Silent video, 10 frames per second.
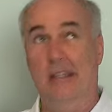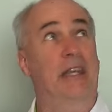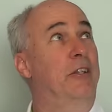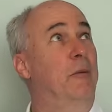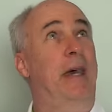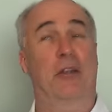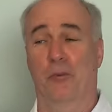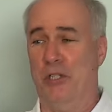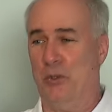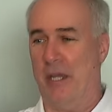And no matter
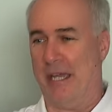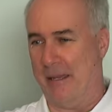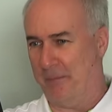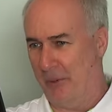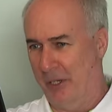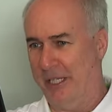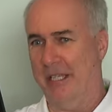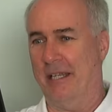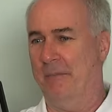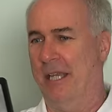which way I point it,
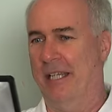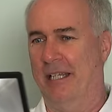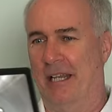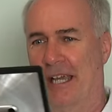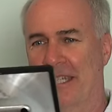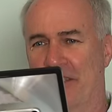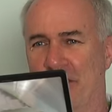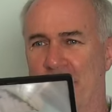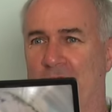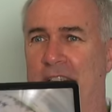I'm getting
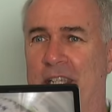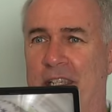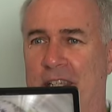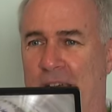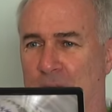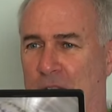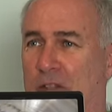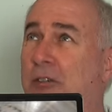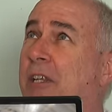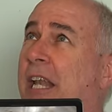lights coming
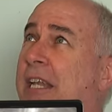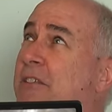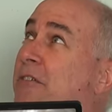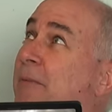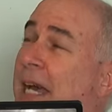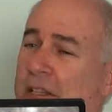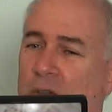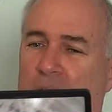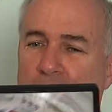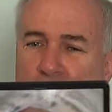through the lens from that
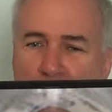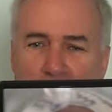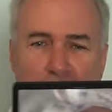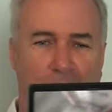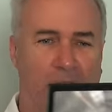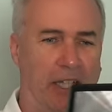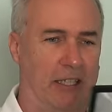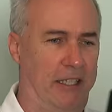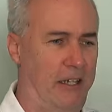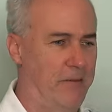direction or
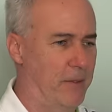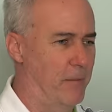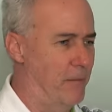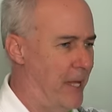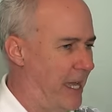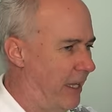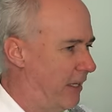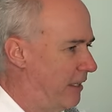reflecting off the back.